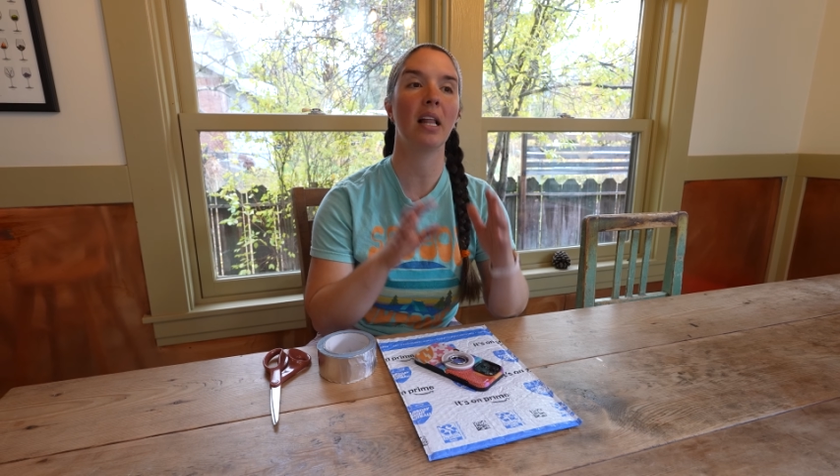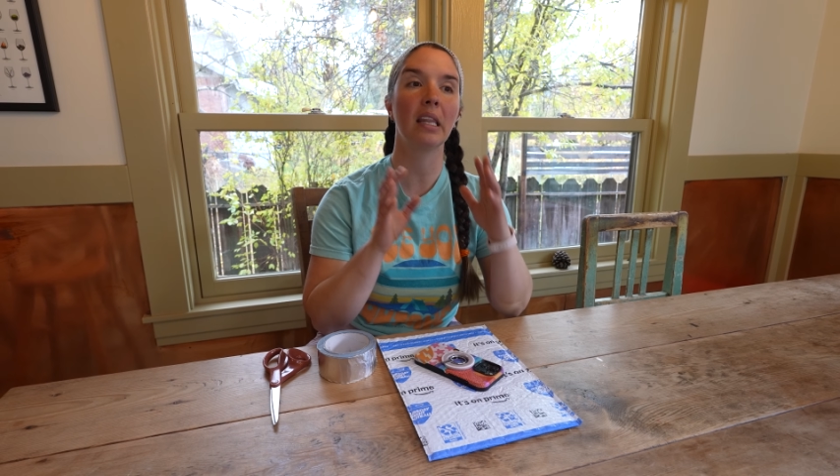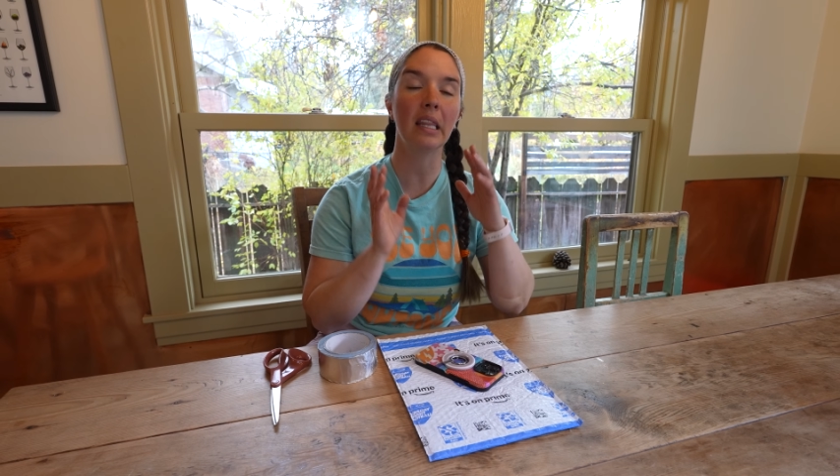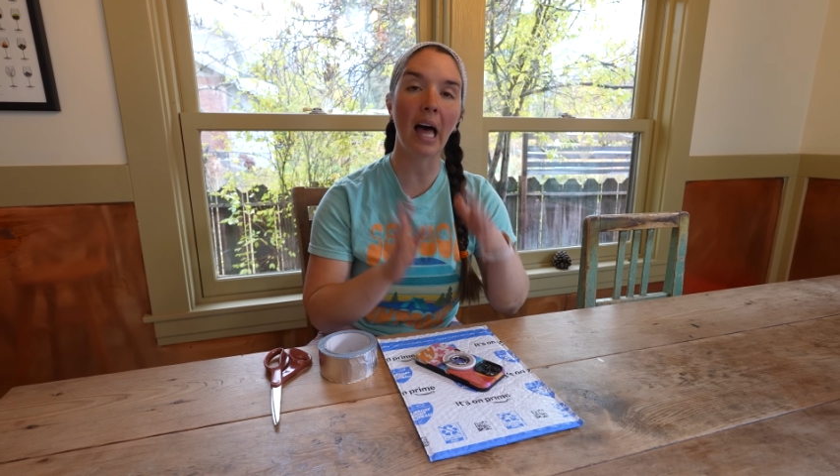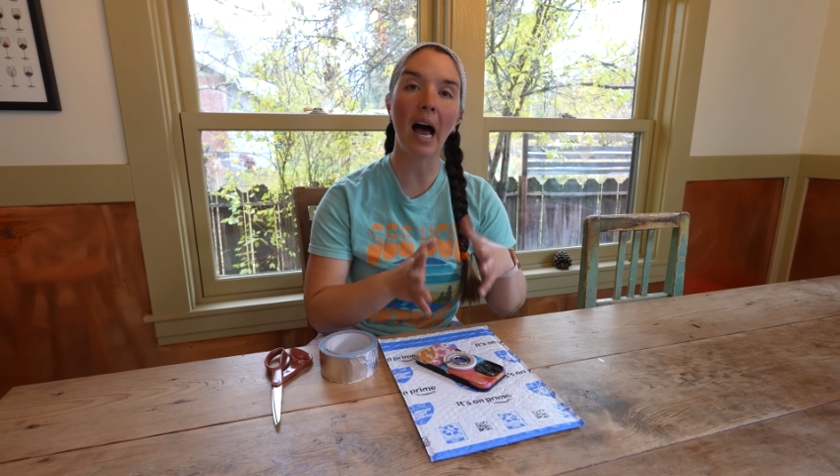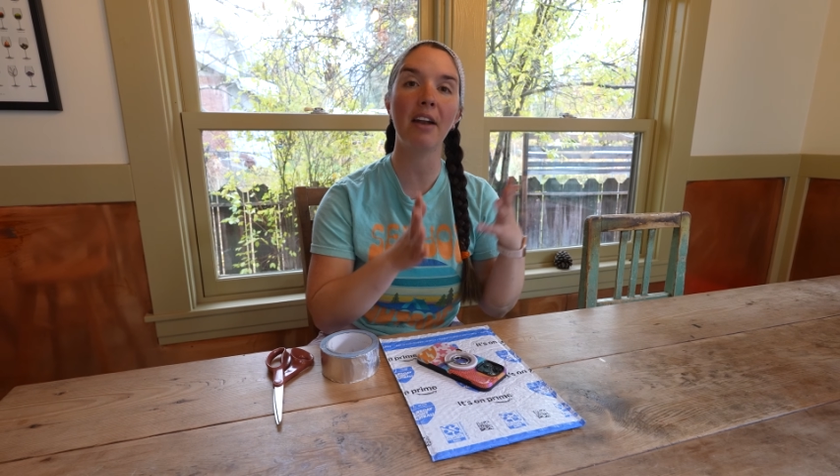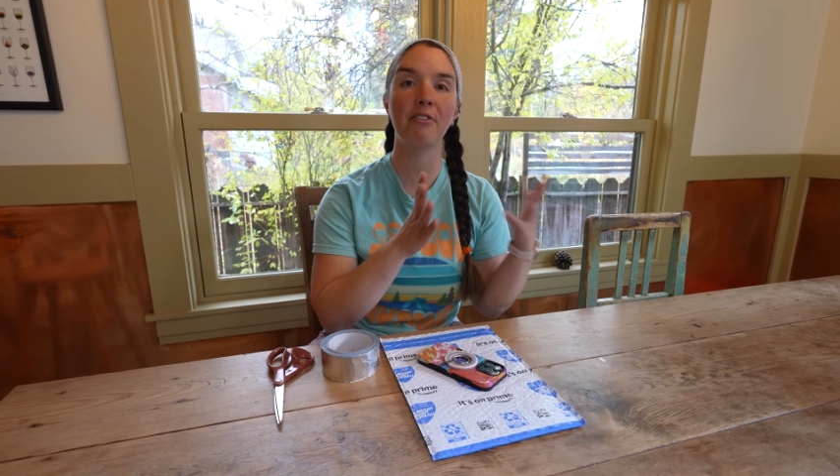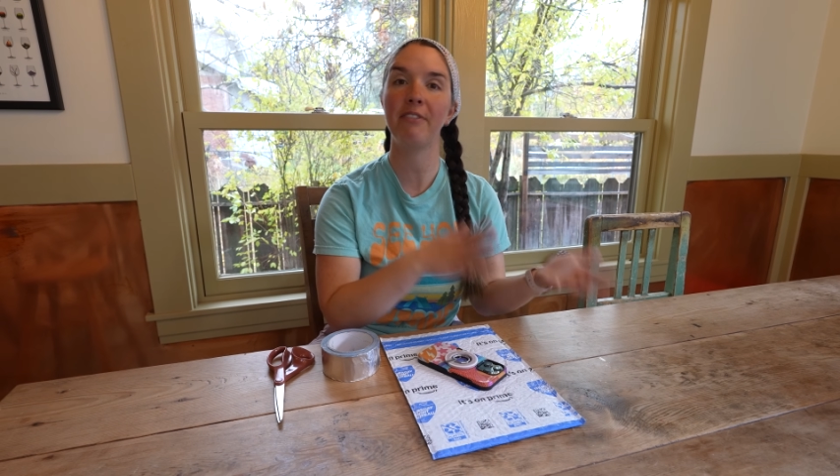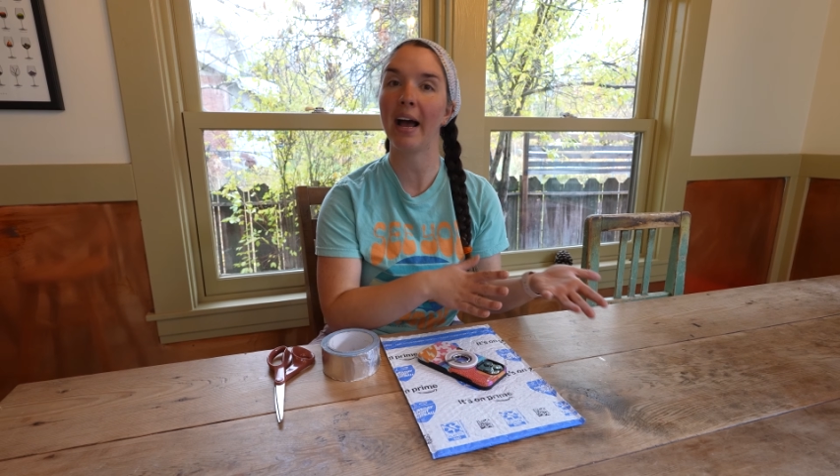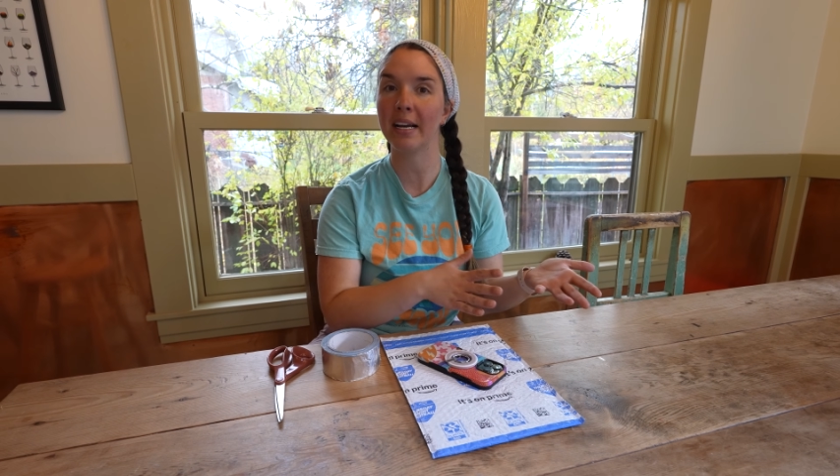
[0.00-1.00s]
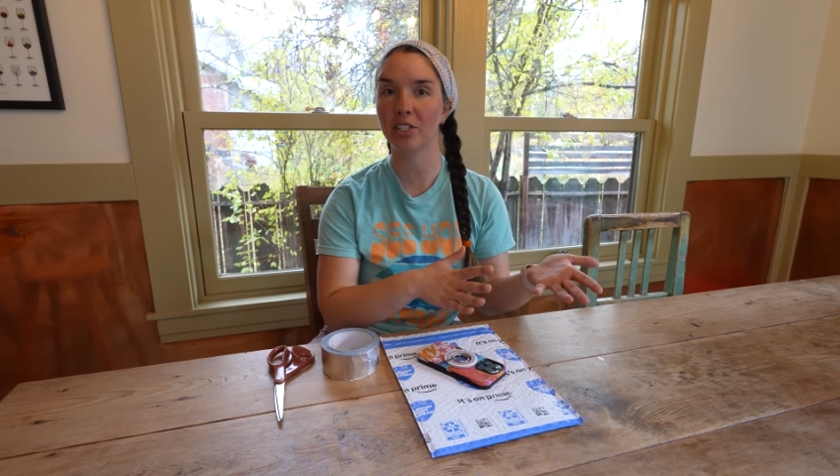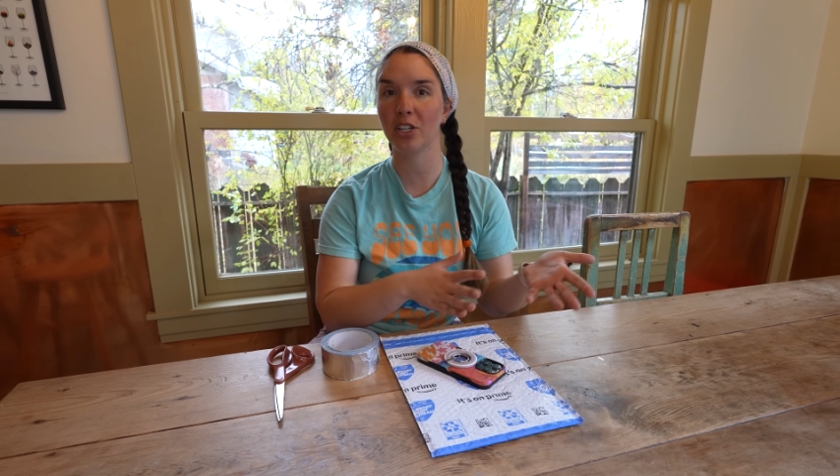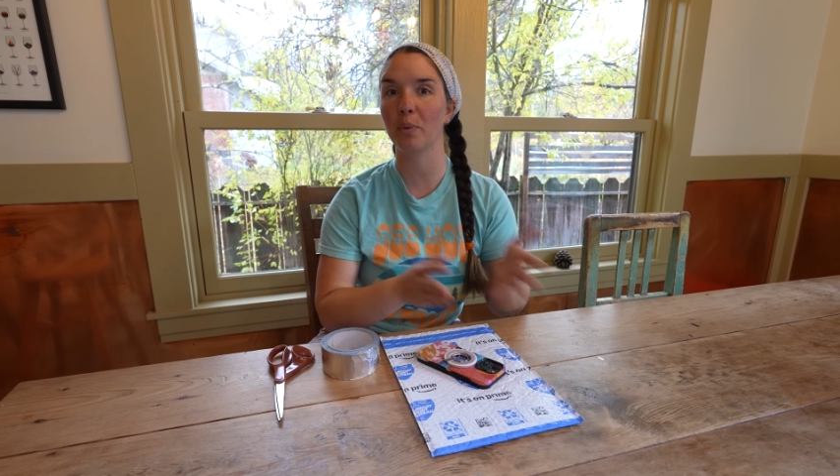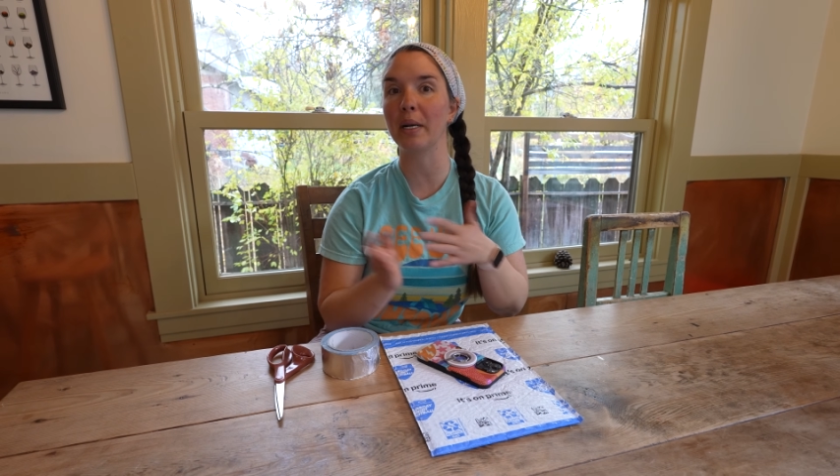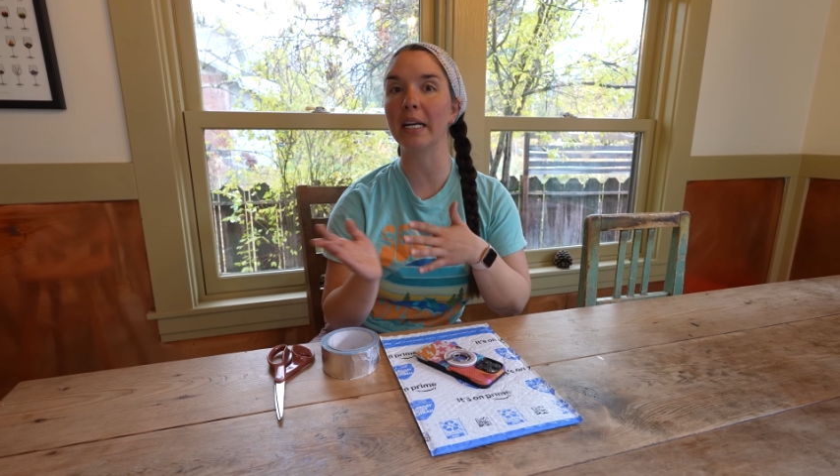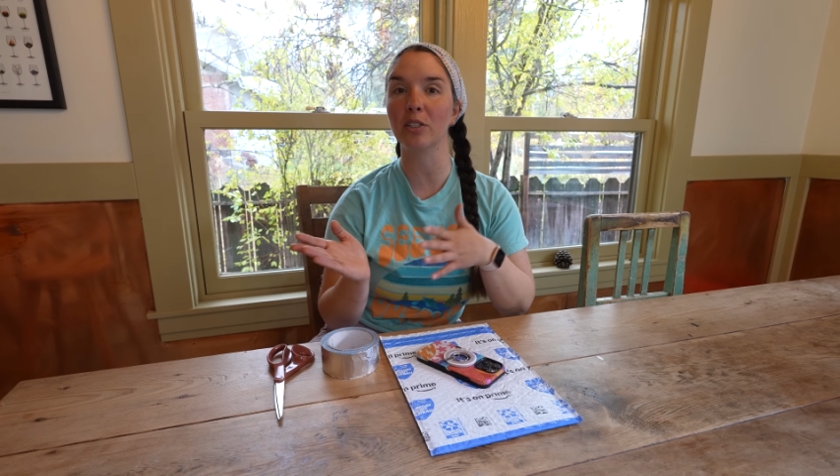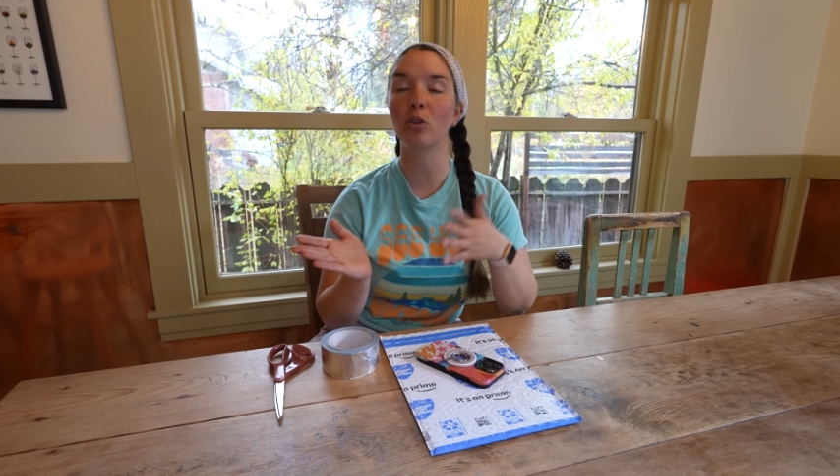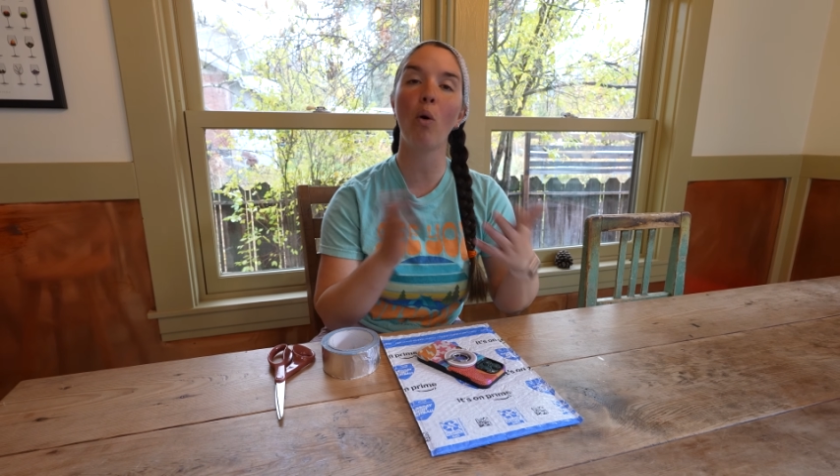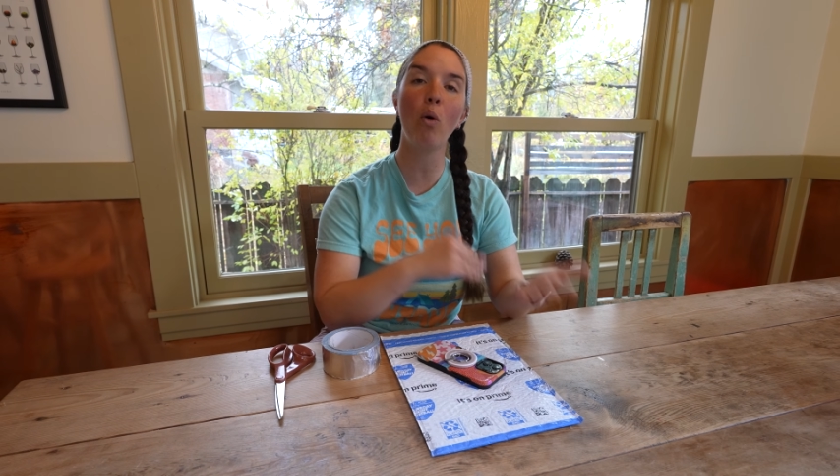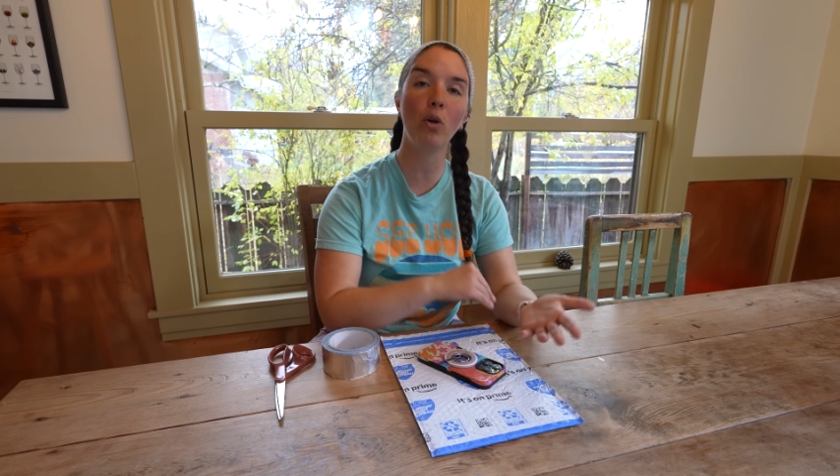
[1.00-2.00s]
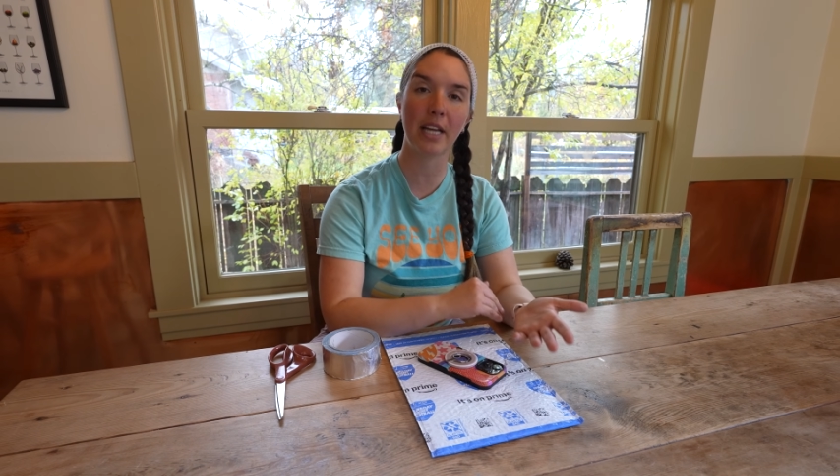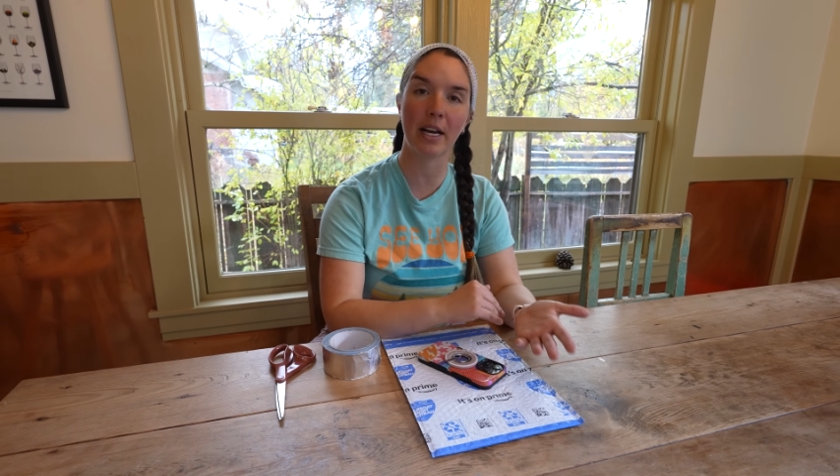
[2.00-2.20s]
a lot faster when it is cold